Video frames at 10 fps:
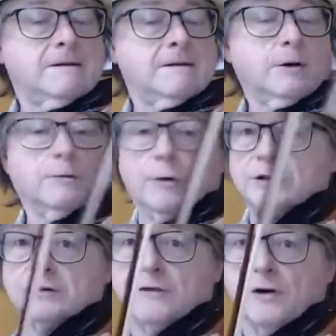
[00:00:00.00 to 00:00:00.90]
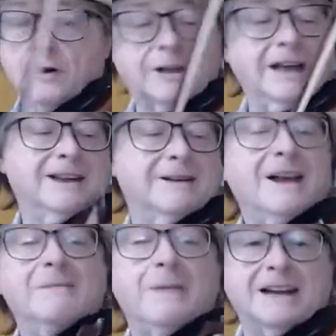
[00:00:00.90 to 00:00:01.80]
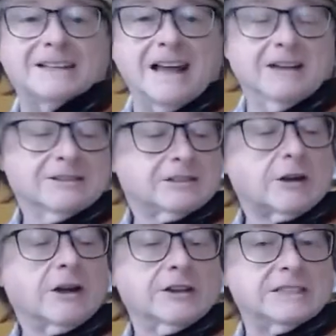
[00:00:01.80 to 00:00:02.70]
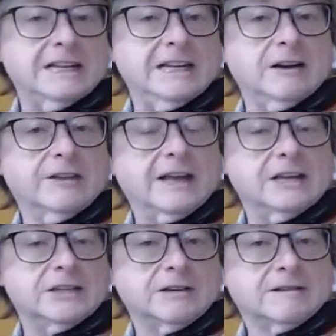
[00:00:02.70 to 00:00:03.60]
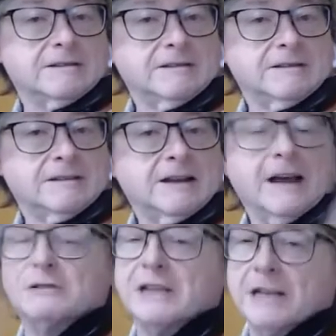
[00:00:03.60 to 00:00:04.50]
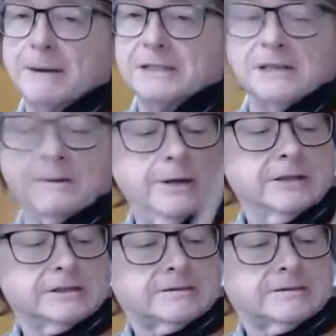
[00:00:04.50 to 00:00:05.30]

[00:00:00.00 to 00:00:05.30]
Oh, went too far. Okay, back down. Starting this D here on the A string. I was thinking about something else.